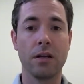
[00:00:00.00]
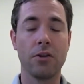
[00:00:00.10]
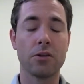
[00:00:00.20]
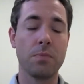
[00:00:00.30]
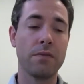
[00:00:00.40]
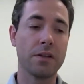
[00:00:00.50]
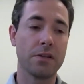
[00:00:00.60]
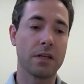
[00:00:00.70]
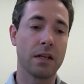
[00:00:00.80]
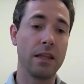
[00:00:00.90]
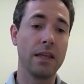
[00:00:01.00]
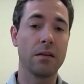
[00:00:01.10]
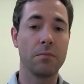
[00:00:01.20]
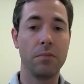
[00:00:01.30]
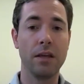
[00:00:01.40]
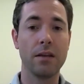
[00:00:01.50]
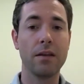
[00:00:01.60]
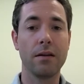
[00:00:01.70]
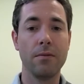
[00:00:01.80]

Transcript: And those blood vessels can leak and bleed.